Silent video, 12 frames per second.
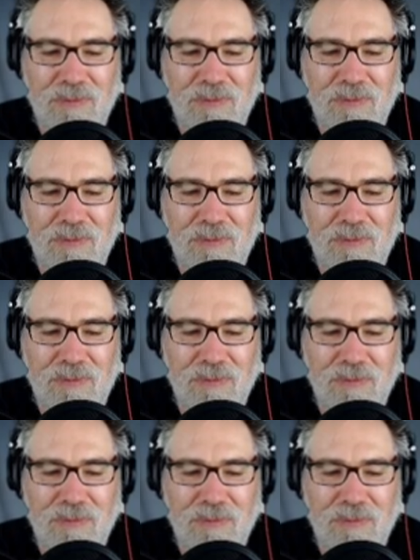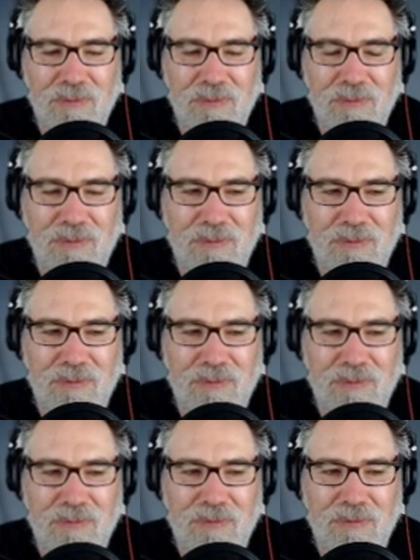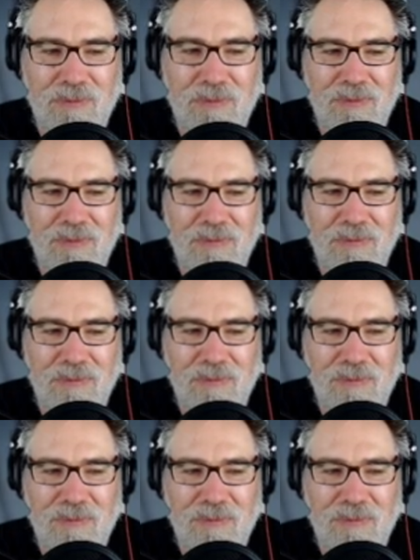(not speaking)